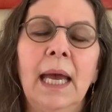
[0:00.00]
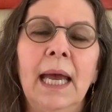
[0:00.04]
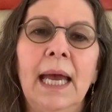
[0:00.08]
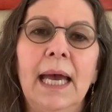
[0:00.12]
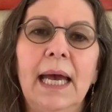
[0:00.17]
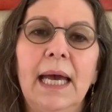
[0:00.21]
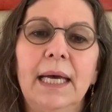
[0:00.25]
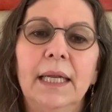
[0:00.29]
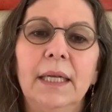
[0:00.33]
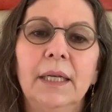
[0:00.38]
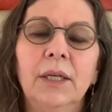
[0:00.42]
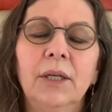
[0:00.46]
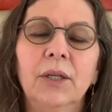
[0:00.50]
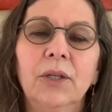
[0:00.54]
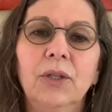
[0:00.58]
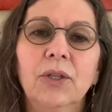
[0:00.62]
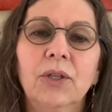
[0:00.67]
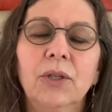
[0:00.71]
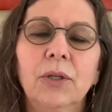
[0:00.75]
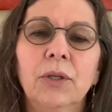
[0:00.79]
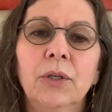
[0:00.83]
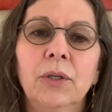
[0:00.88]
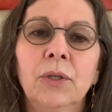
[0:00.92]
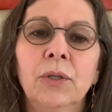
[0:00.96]
And
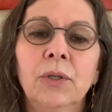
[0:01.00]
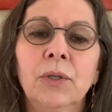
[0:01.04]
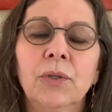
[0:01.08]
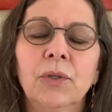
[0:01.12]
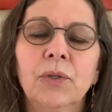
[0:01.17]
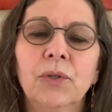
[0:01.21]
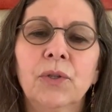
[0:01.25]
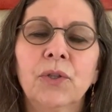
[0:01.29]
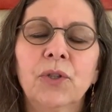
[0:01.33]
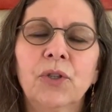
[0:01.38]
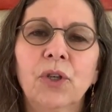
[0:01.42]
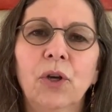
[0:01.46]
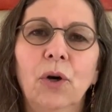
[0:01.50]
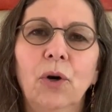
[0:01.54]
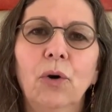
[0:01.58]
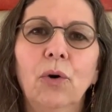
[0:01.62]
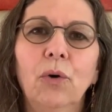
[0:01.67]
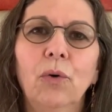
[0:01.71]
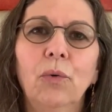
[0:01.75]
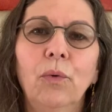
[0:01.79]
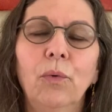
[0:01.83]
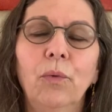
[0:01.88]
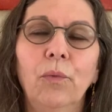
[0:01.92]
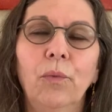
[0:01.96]

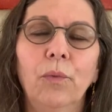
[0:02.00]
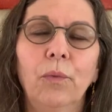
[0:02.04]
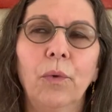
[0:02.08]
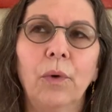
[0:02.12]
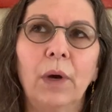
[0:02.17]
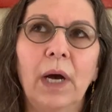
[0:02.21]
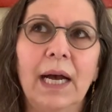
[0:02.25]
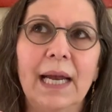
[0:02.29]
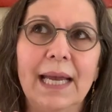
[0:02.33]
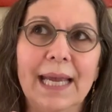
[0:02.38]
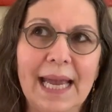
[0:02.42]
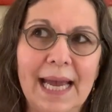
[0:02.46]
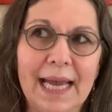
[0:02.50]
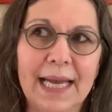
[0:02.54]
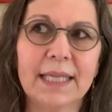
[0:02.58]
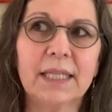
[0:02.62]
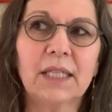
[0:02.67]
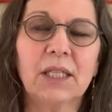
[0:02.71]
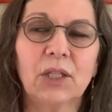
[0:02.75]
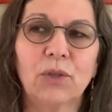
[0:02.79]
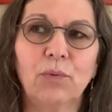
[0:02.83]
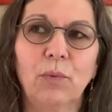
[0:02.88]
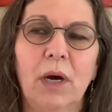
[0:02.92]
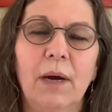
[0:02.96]
so I
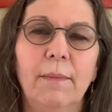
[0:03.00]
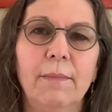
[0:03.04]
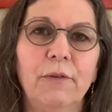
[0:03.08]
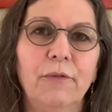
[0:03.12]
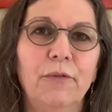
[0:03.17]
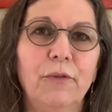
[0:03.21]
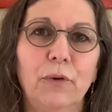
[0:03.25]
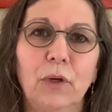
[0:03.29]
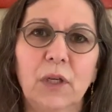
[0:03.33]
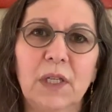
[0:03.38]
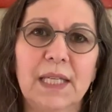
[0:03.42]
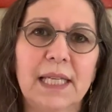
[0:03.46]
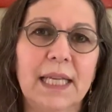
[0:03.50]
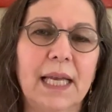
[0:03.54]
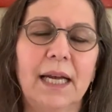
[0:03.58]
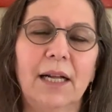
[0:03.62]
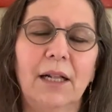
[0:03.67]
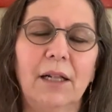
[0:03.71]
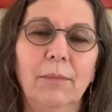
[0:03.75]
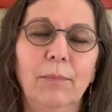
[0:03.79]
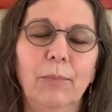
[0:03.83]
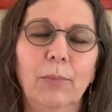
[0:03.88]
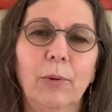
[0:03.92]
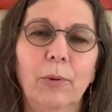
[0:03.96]
asked Swami for his
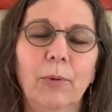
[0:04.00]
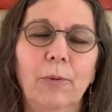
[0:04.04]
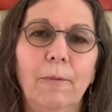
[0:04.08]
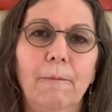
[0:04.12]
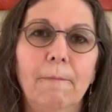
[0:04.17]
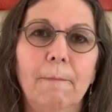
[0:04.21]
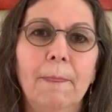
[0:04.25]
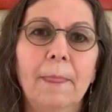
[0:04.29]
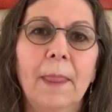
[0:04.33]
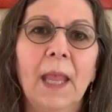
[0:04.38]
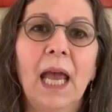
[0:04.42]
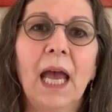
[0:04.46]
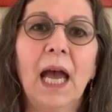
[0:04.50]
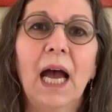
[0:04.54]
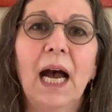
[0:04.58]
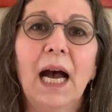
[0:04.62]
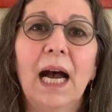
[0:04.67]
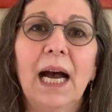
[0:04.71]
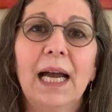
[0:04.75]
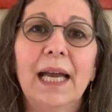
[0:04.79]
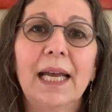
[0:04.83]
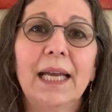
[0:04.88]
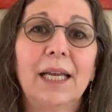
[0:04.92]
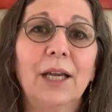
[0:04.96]
help.
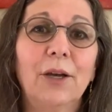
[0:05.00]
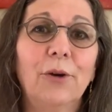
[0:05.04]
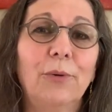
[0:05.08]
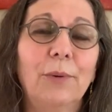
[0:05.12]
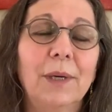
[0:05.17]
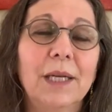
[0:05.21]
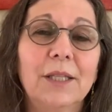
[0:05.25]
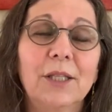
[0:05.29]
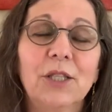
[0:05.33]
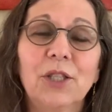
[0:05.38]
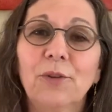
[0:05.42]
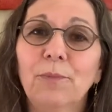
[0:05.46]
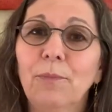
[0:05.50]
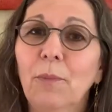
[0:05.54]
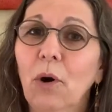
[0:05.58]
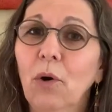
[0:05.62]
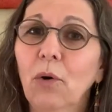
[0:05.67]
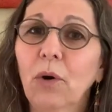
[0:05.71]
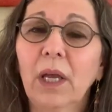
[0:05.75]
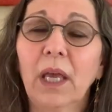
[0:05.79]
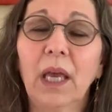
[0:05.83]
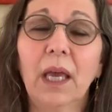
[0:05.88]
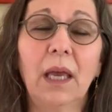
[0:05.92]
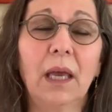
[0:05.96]
I quit
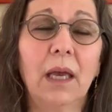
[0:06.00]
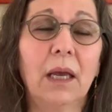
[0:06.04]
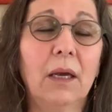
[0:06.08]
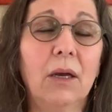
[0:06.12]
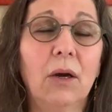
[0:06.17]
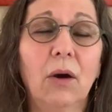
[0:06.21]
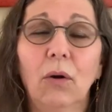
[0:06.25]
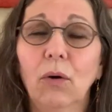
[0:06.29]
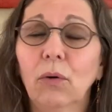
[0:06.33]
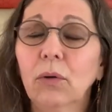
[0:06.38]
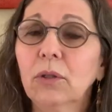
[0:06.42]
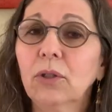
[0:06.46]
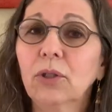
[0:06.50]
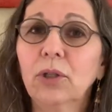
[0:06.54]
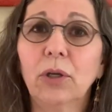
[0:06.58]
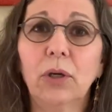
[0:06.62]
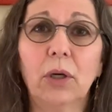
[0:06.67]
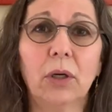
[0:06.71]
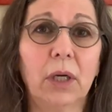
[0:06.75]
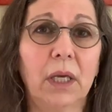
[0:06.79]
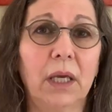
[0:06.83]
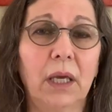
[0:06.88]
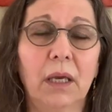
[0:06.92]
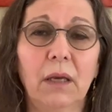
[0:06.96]
smoking cold
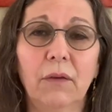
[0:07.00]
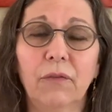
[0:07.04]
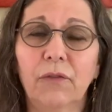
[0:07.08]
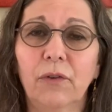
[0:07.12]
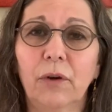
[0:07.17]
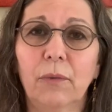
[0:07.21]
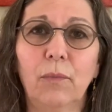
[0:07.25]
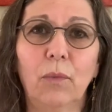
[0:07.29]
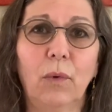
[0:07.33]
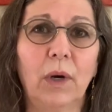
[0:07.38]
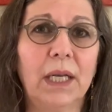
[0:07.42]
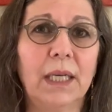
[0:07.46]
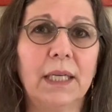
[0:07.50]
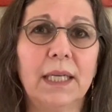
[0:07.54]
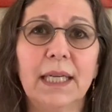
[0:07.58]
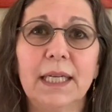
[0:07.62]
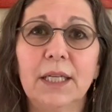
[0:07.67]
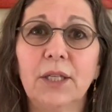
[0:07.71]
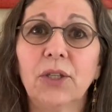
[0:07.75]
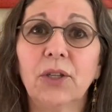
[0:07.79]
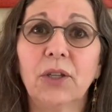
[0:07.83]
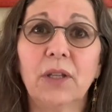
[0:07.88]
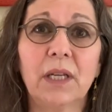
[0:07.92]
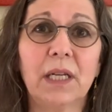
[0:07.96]
turkey from one day
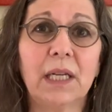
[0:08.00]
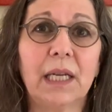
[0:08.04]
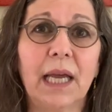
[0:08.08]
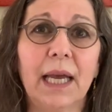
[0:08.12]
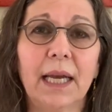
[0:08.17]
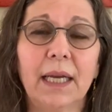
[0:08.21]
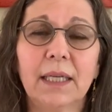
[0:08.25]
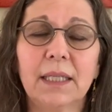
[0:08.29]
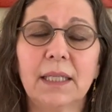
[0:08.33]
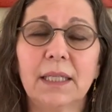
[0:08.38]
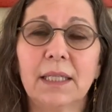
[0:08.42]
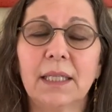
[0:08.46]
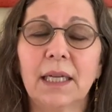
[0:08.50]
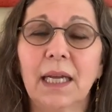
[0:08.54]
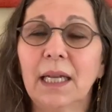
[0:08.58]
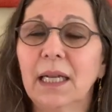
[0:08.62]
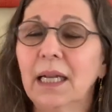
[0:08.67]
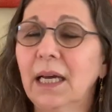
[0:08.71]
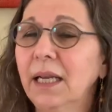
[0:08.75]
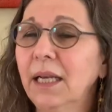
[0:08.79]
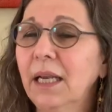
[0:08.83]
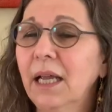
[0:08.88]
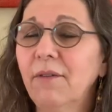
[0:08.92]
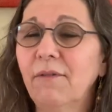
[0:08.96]
to the next, and
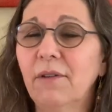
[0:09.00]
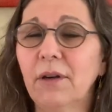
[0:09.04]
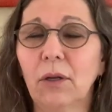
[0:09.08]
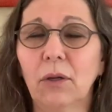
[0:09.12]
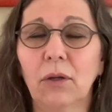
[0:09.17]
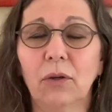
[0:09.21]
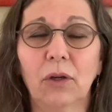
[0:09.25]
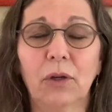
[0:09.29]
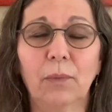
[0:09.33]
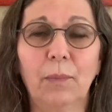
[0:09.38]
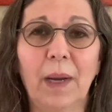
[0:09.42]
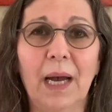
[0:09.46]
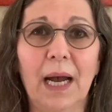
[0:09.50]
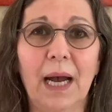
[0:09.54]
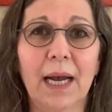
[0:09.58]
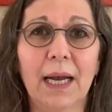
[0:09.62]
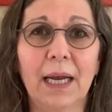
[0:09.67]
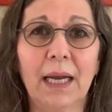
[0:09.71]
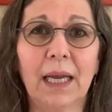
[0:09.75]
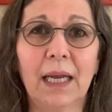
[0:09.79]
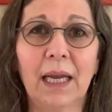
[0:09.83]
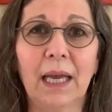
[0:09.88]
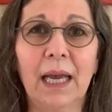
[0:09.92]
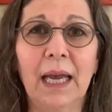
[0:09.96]
I never looked
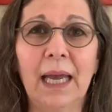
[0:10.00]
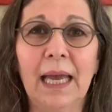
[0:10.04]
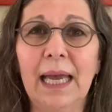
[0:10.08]
back.